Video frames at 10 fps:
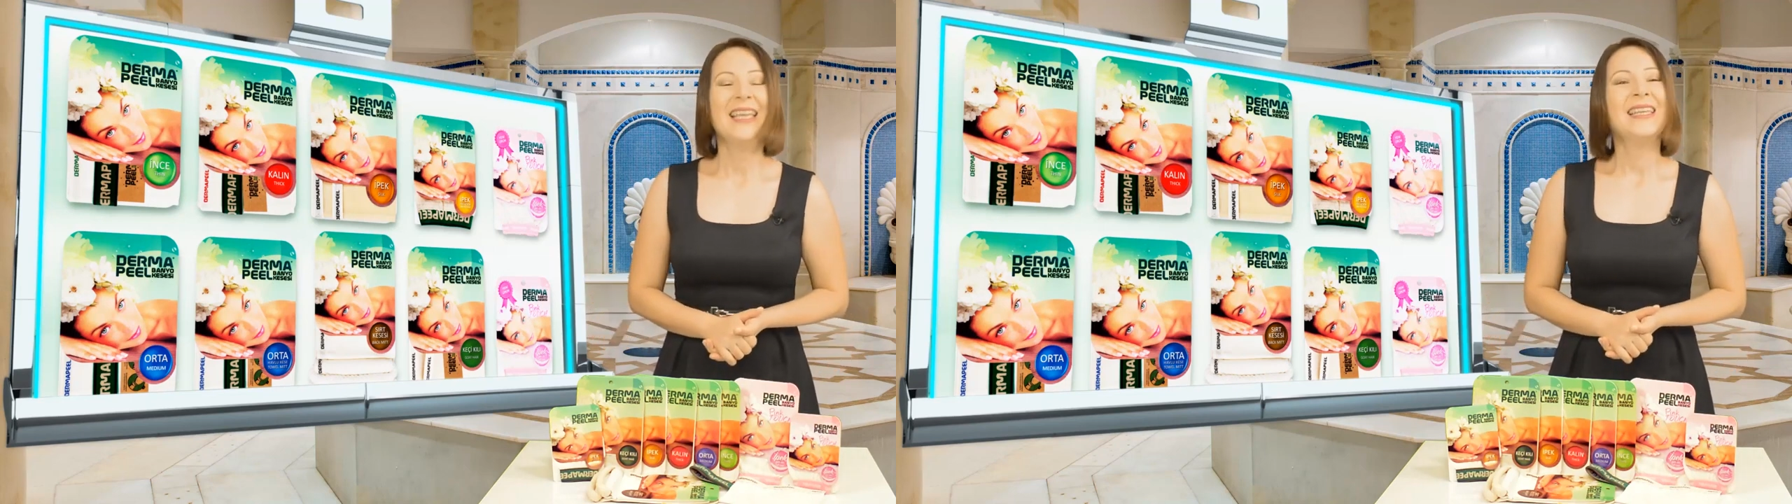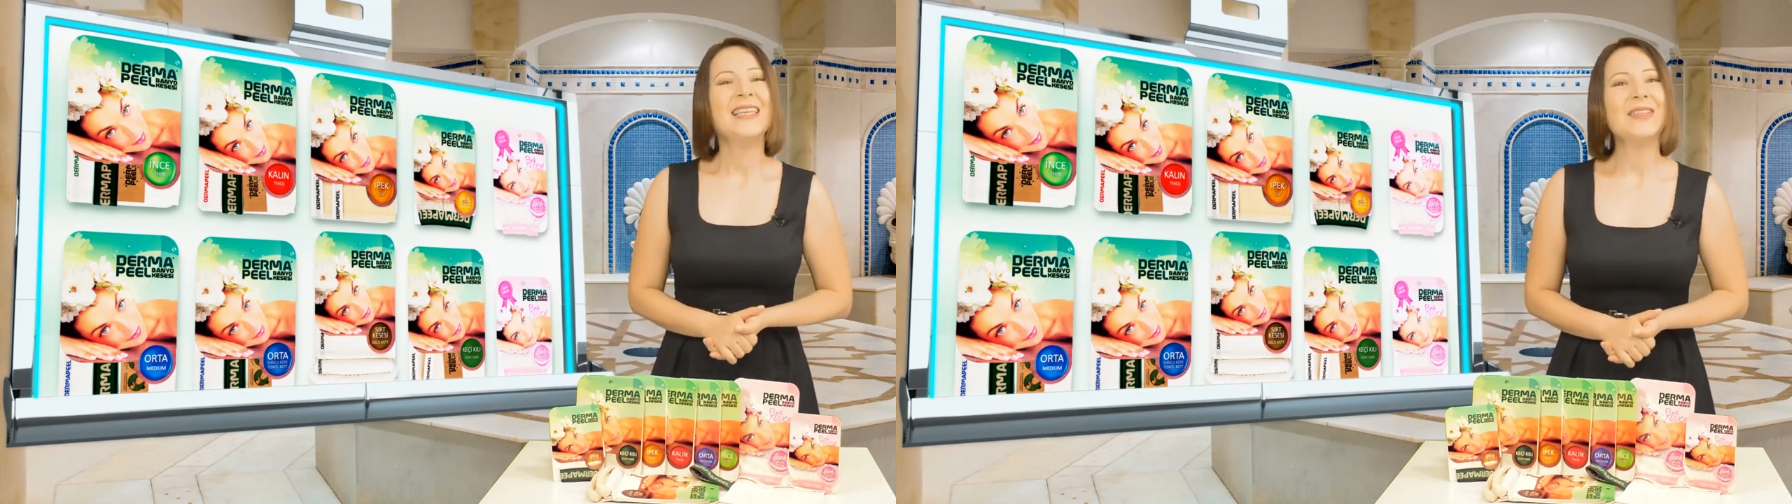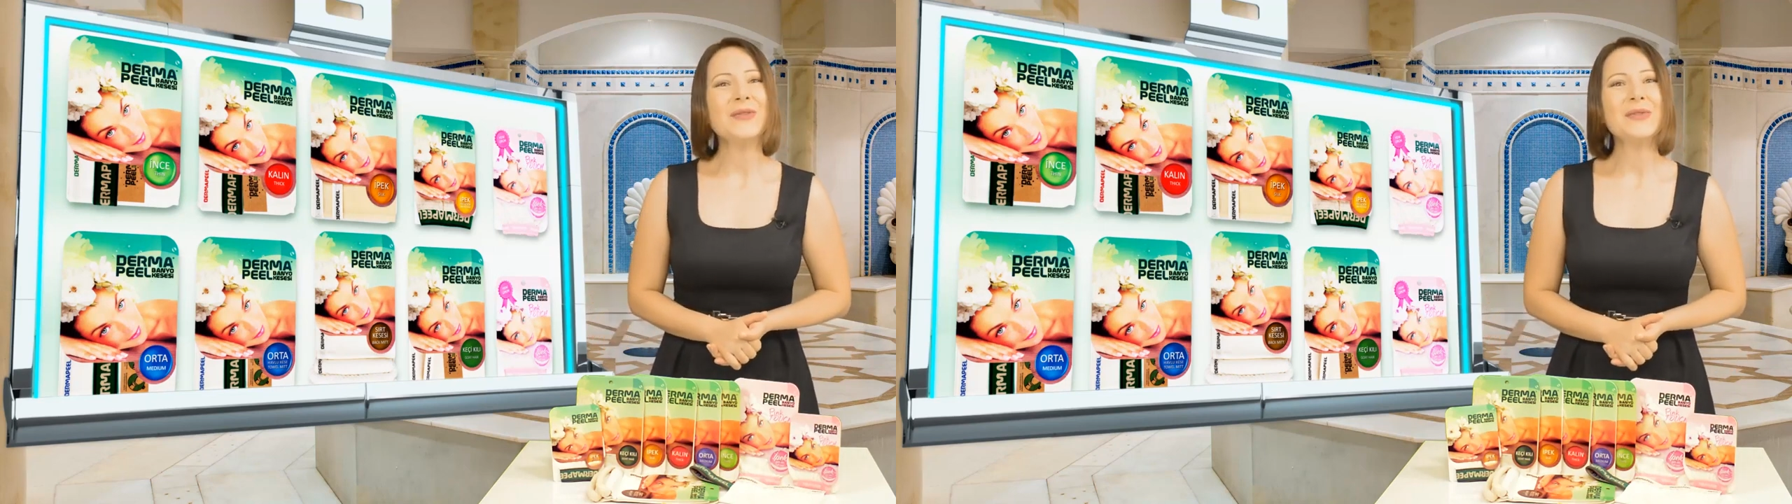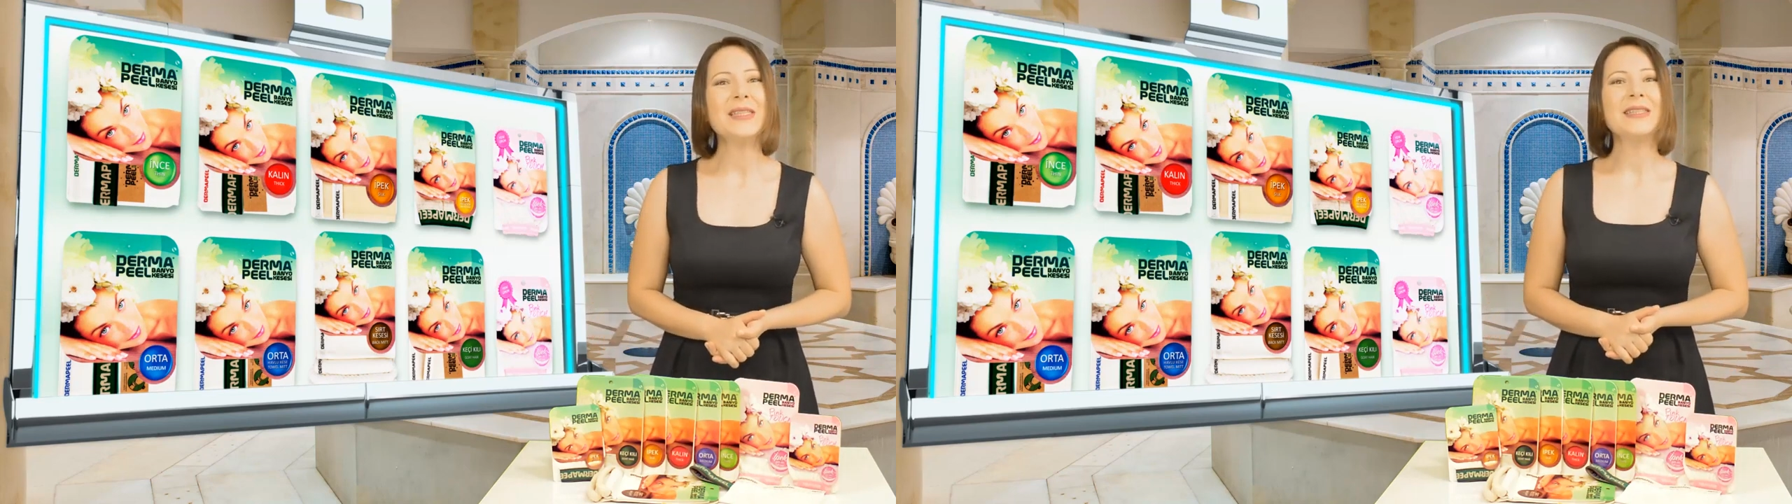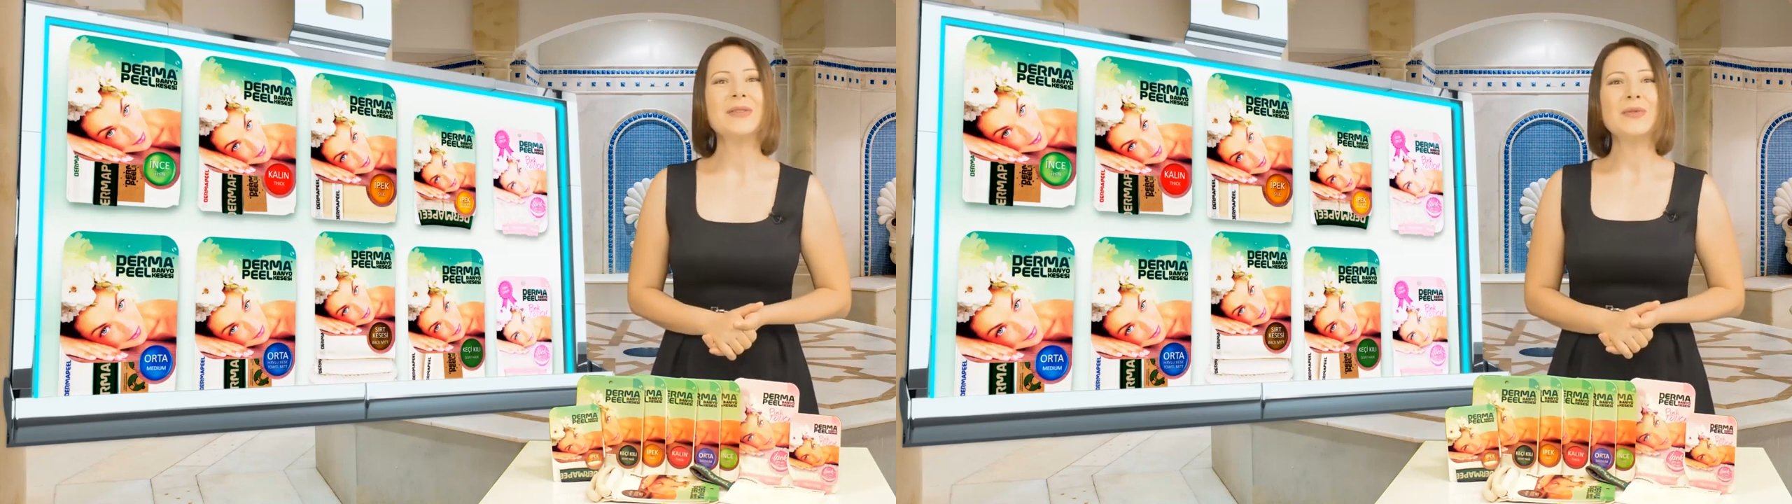
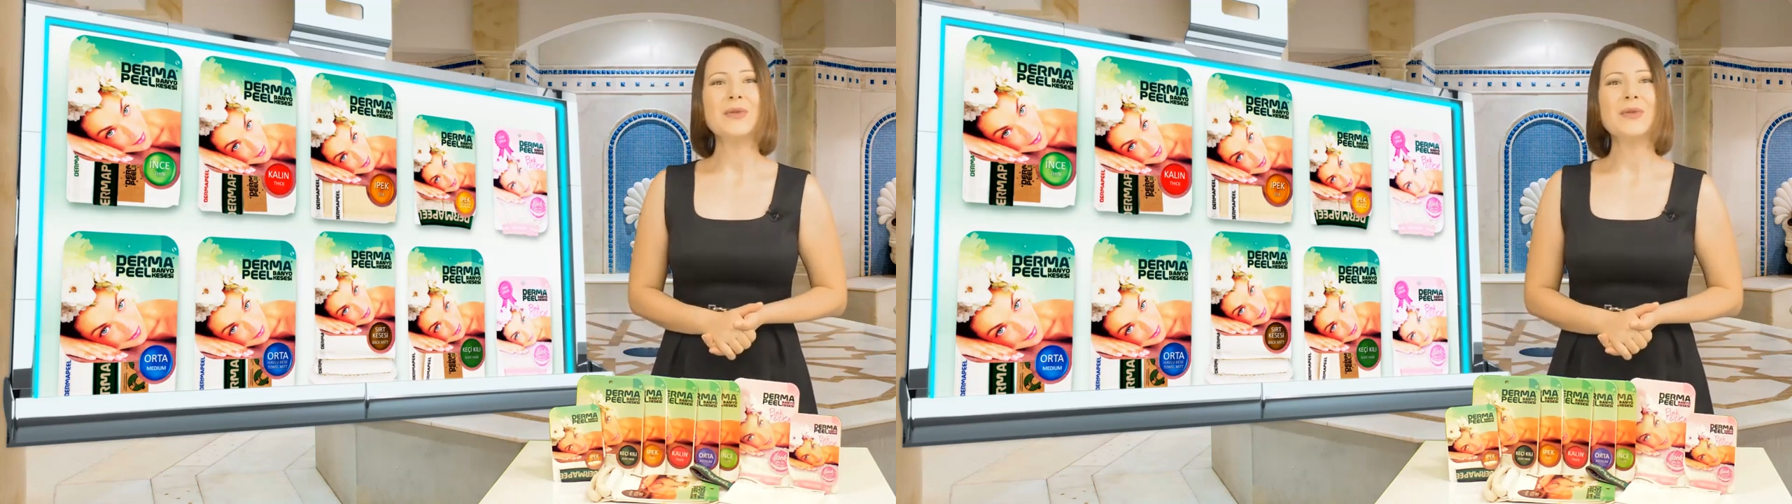Ayveka,